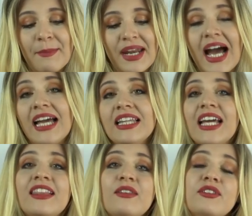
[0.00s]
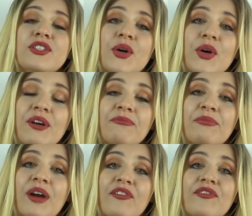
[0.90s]
But I like the term
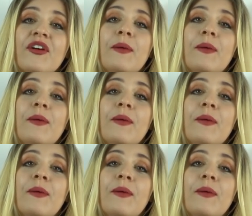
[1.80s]
breath